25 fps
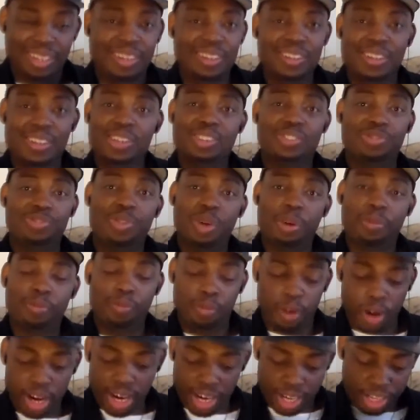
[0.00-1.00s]
It looks
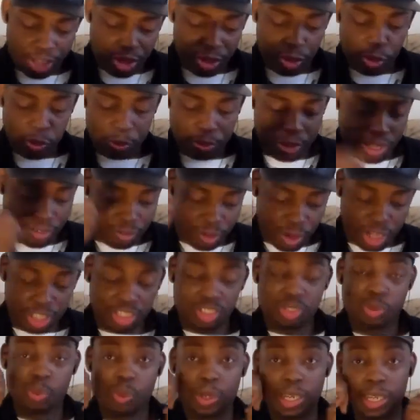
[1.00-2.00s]
very cute, man.
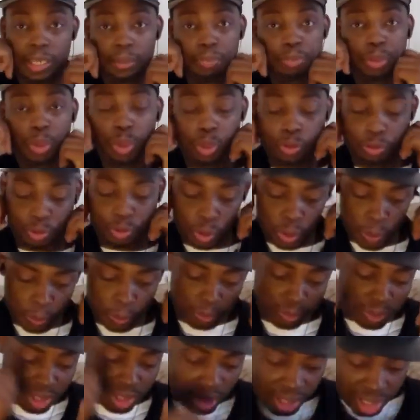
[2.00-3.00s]
Very sweet and beautiful.
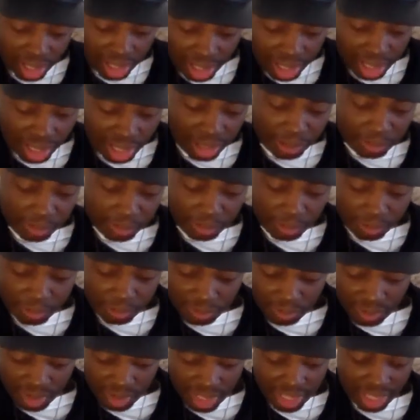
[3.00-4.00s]

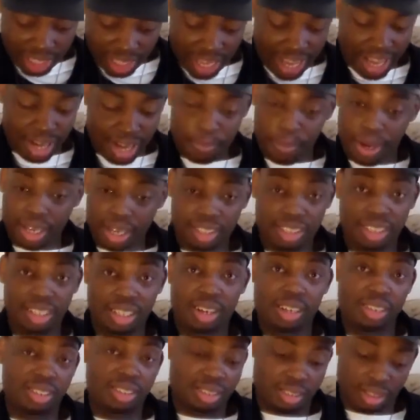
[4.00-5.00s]
Yeah, the
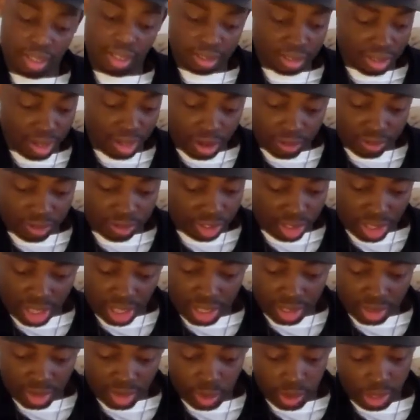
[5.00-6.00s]
animation looks off the
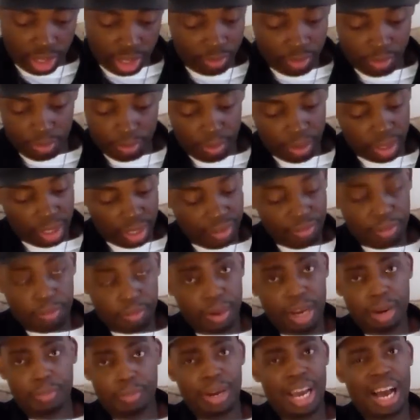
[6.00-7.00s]
chain too. Even
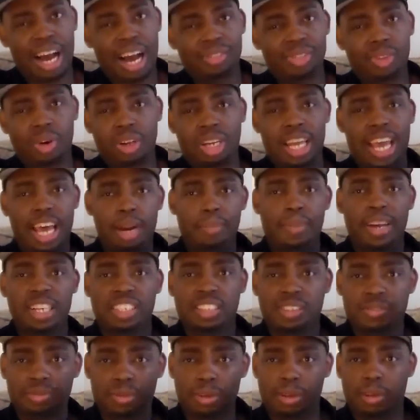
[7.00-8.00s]
better, man. I thought the
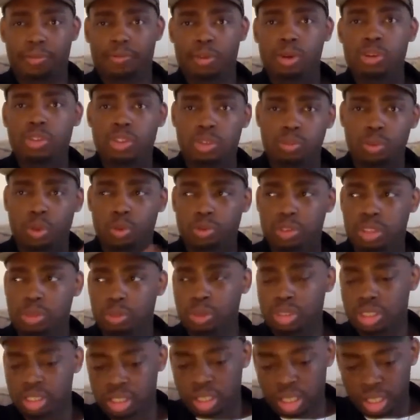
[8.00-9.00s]
animation from the first
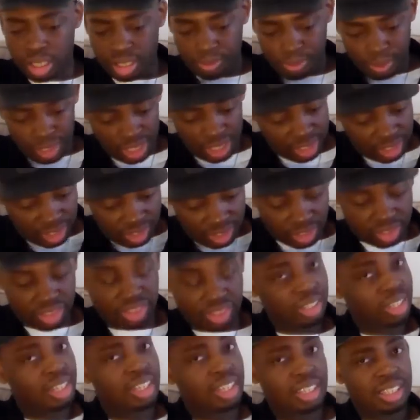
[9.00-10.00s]
movies was good, but this
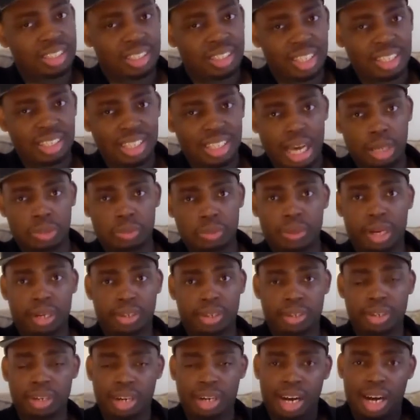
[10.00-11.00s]
looks 10 times
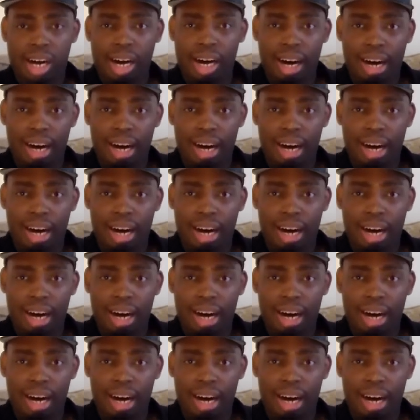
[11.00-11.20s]
better.